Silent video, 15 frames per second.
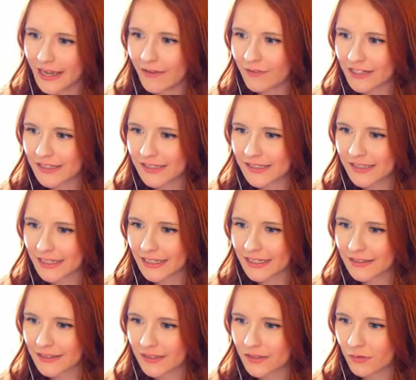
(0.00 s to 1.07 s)
any sticky
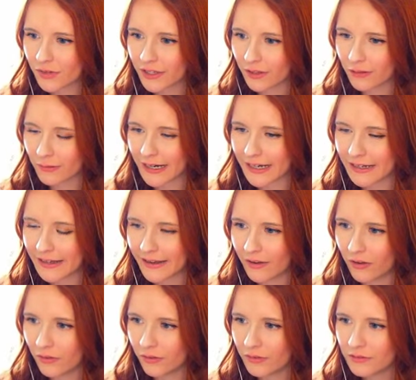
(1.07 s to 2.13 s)
soil right
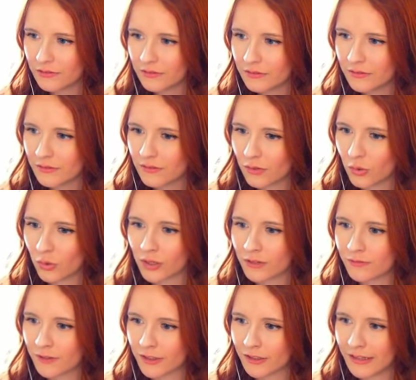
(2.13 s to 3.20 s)
now or
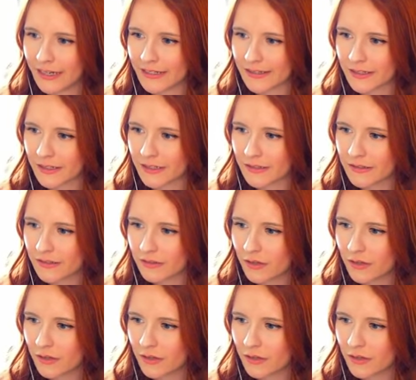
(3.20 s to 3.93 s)
fertilizer.